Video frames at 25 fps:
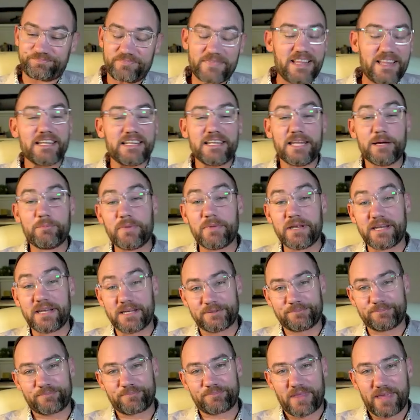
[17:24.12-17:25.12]
limited,
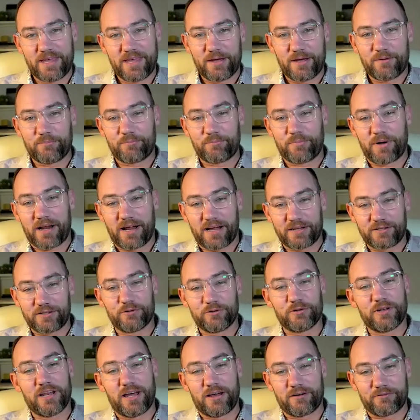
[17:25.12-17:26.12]
but I
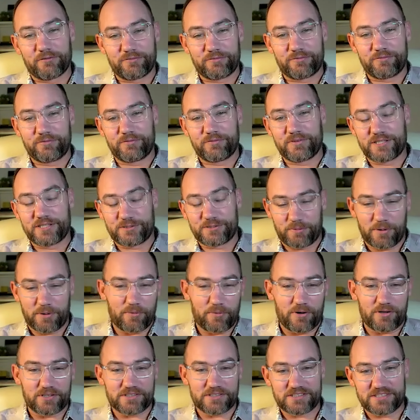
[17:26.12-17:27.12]
do love the
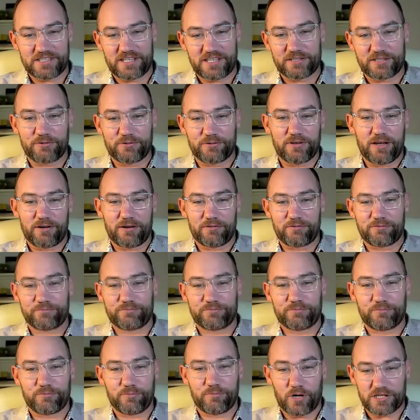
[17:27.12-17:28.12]
Springboks and I do love
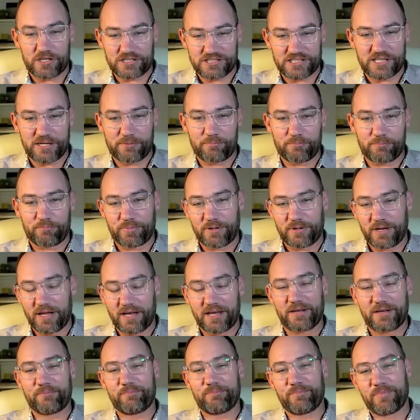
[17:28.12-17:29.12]
watching them
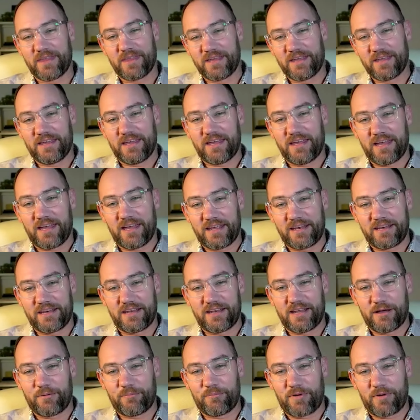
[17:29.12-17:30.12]
play.
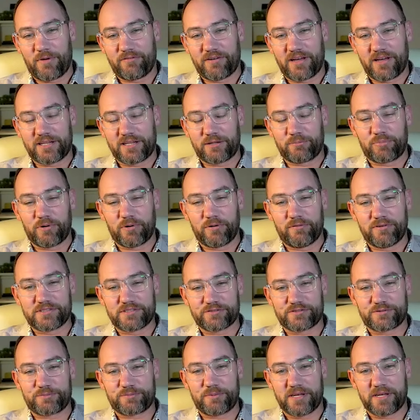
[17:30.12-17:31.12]
And I've had the privilege
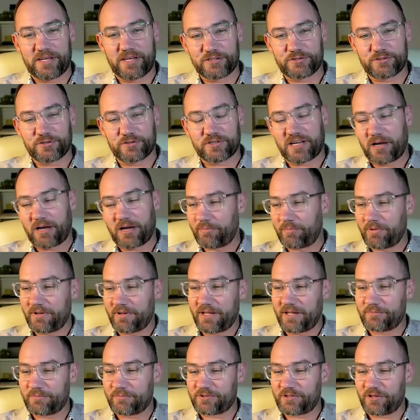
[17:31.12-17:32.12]
of speaking to a couple of
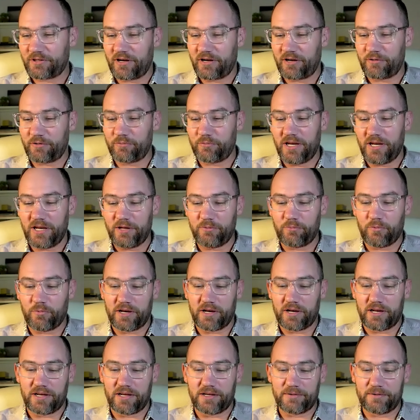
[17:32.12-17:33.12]
them. So I really want
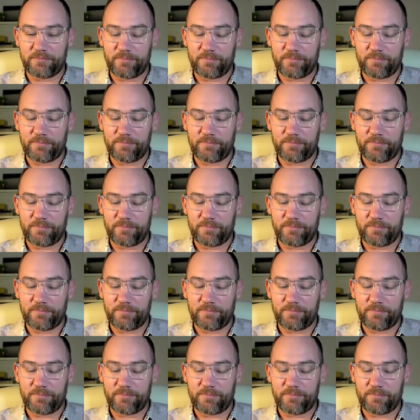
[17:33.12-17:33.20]
to